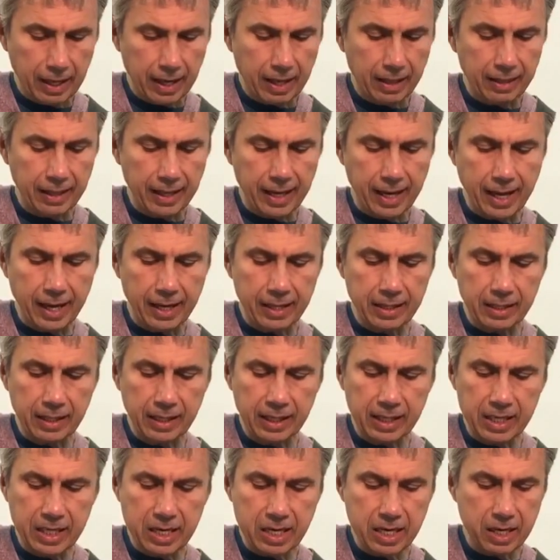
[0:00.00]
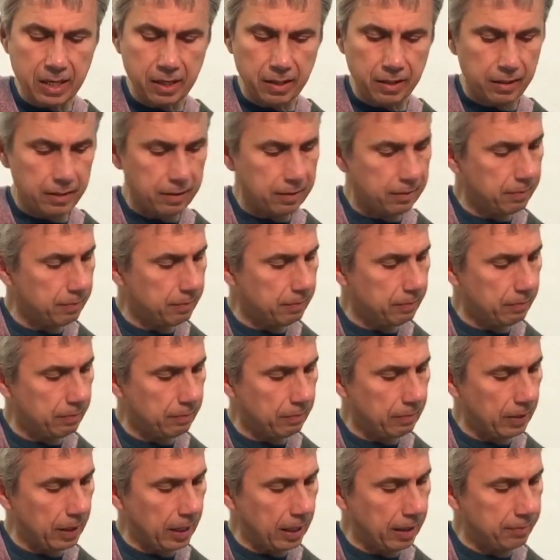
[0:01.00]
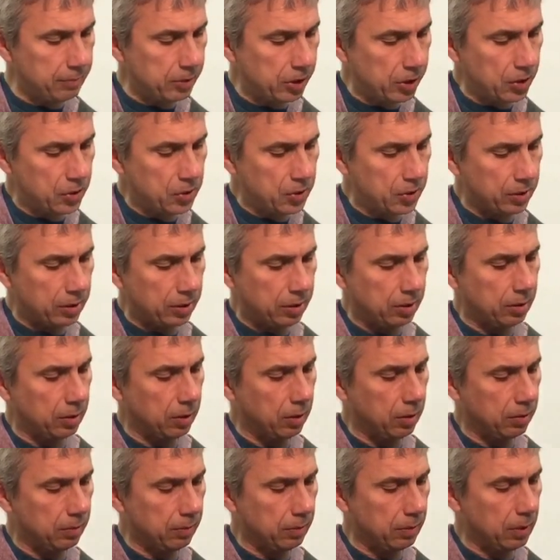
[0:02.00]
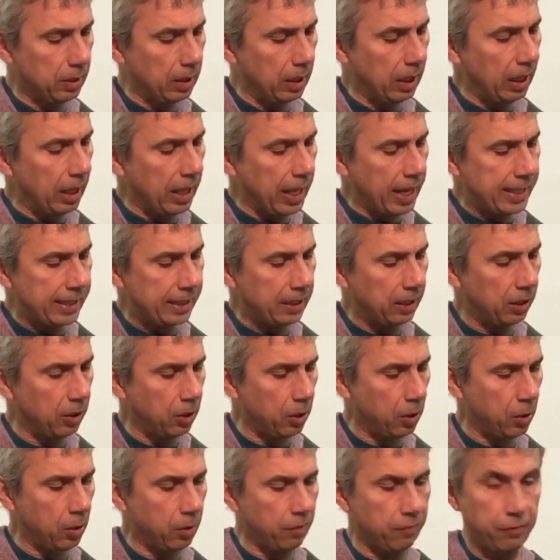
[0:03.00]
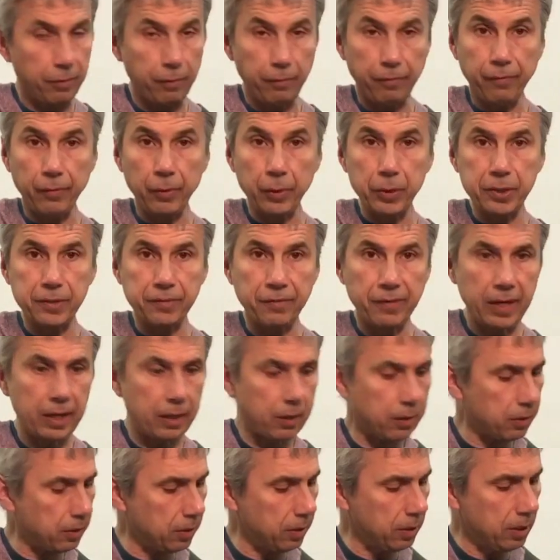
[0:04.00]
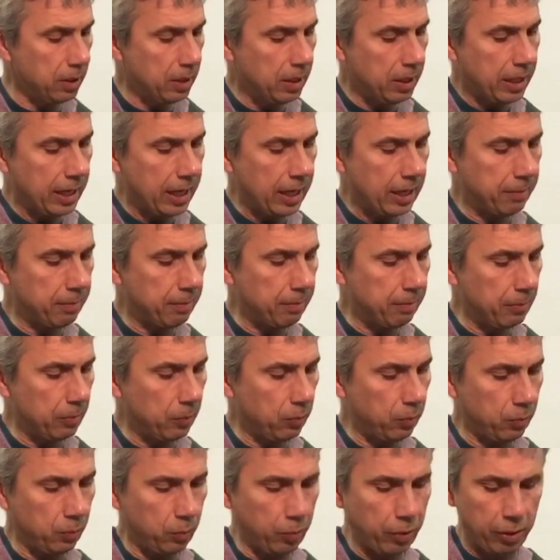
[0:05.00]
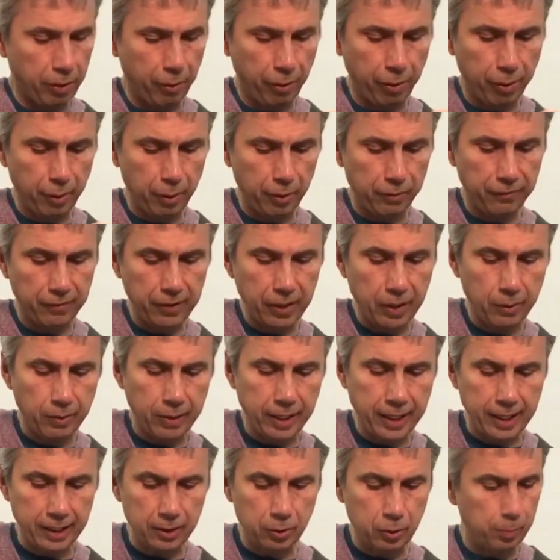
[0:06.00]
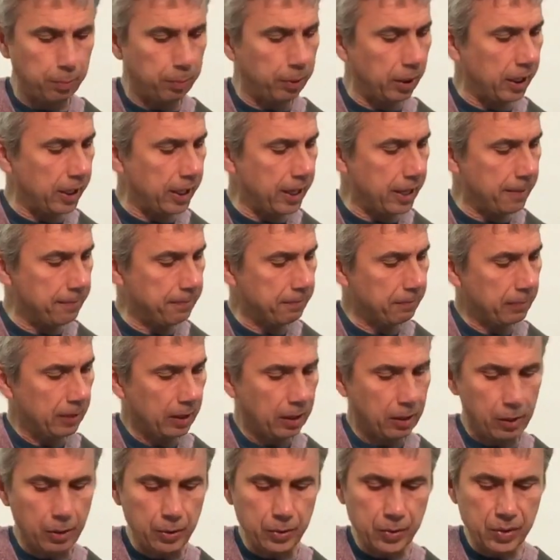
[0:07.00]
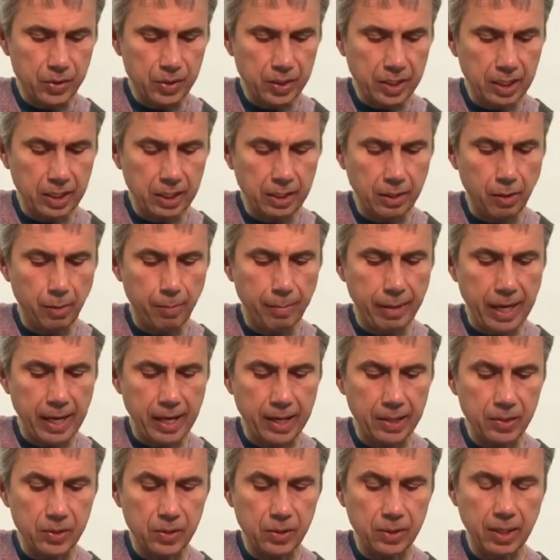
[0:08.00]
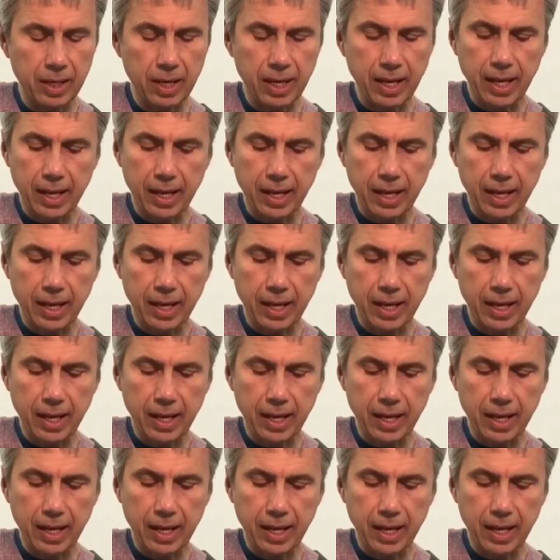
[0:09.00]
And then here, I'm just letting go of the first finger, and with the third finger, I get to play a C in the bass,